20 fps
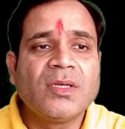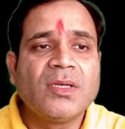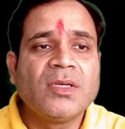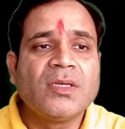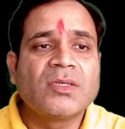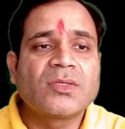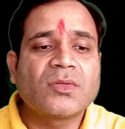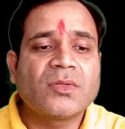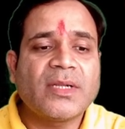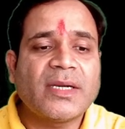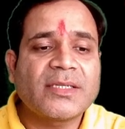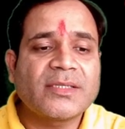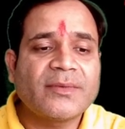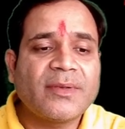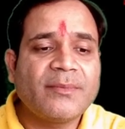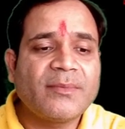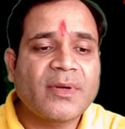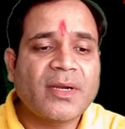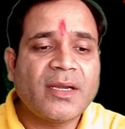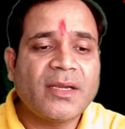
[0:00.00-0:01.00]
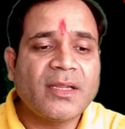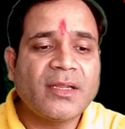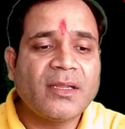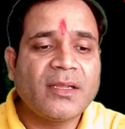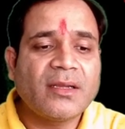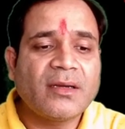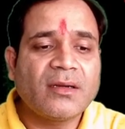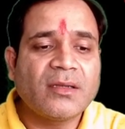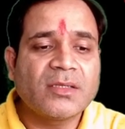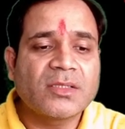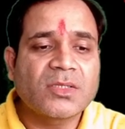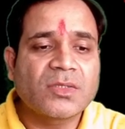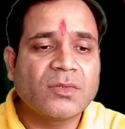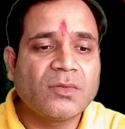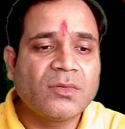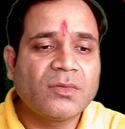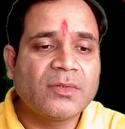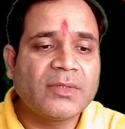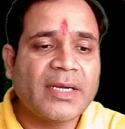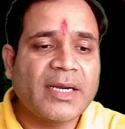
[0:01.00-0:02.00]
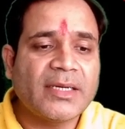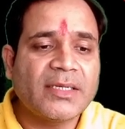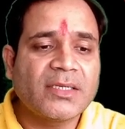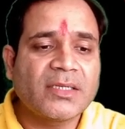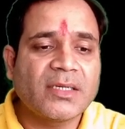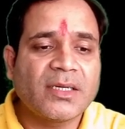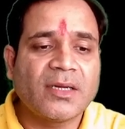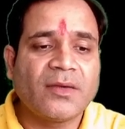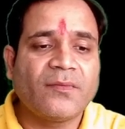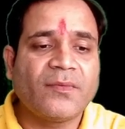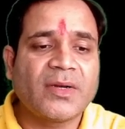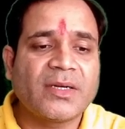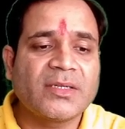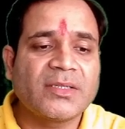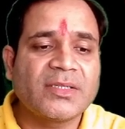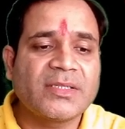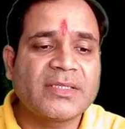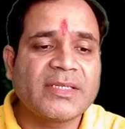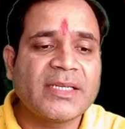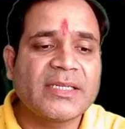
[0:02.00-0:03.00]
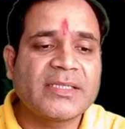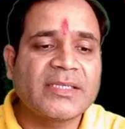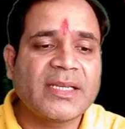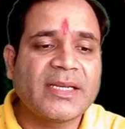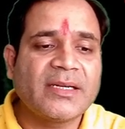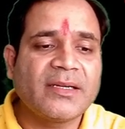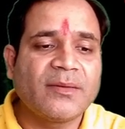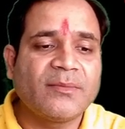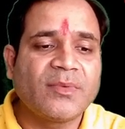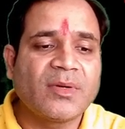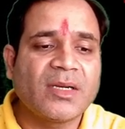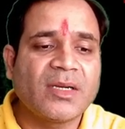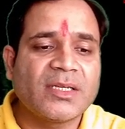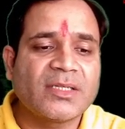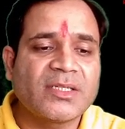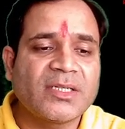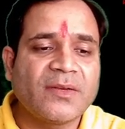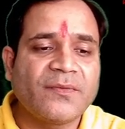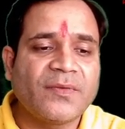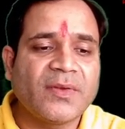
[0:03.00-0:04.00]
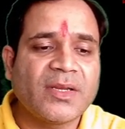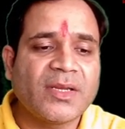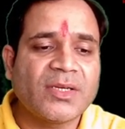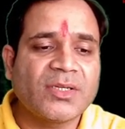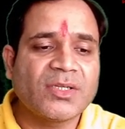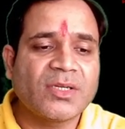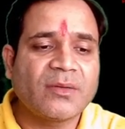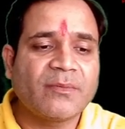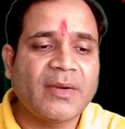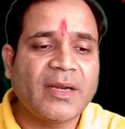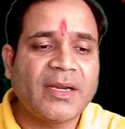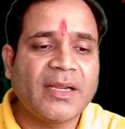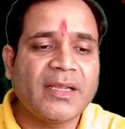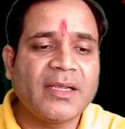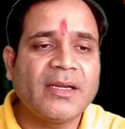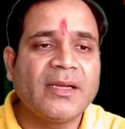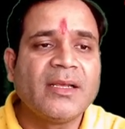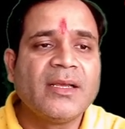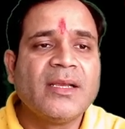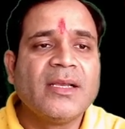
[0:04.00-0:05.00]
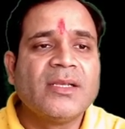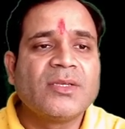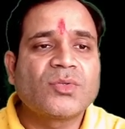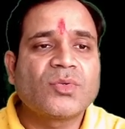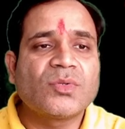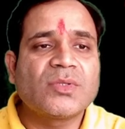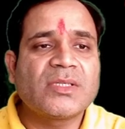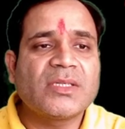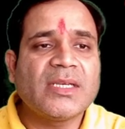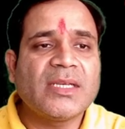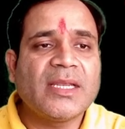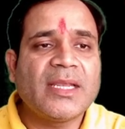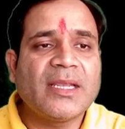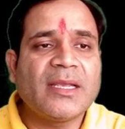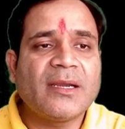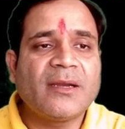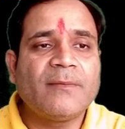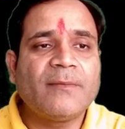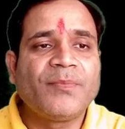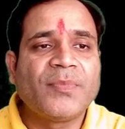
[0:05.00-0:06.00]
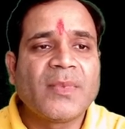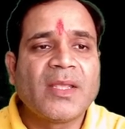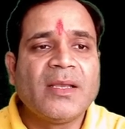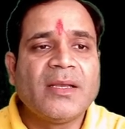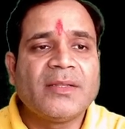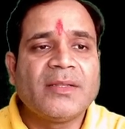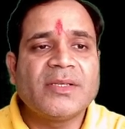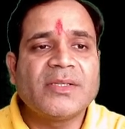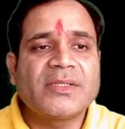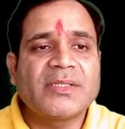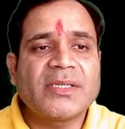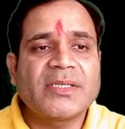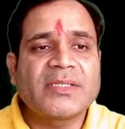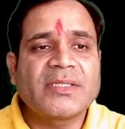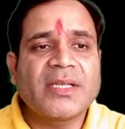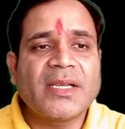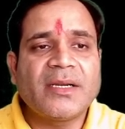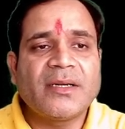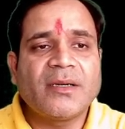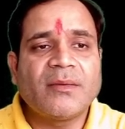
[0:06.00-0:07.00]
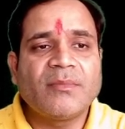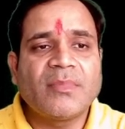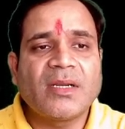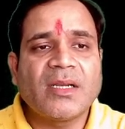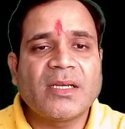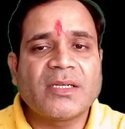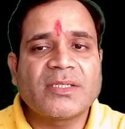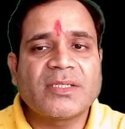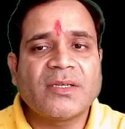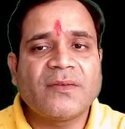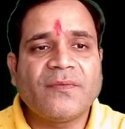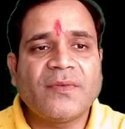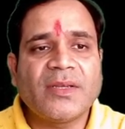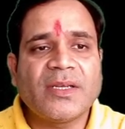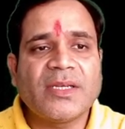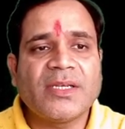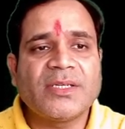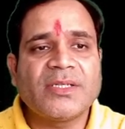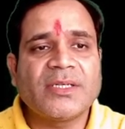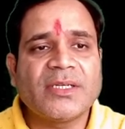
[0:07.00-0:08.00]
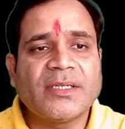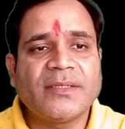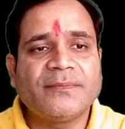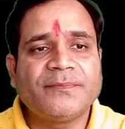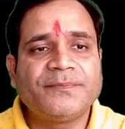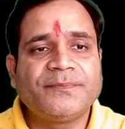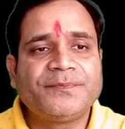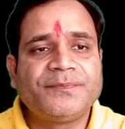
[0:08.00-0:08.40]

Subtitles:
So that's why I'm writing here also that what the six kingdom classification, my dear. So see here, the six kingdom classification,